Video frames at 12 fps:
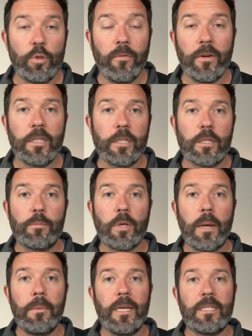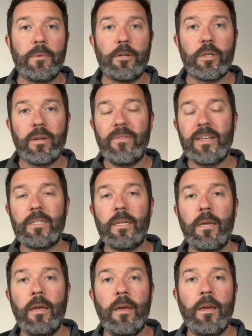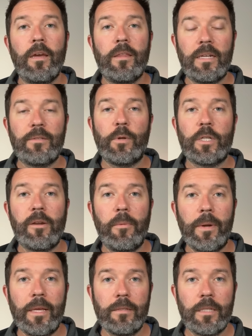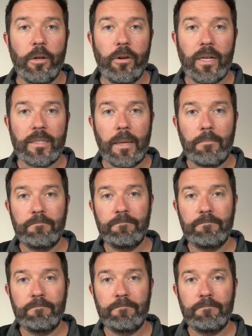Don't forget to subscribe to Asymmetric Investing. Thanks for watching, everybody. See you next time.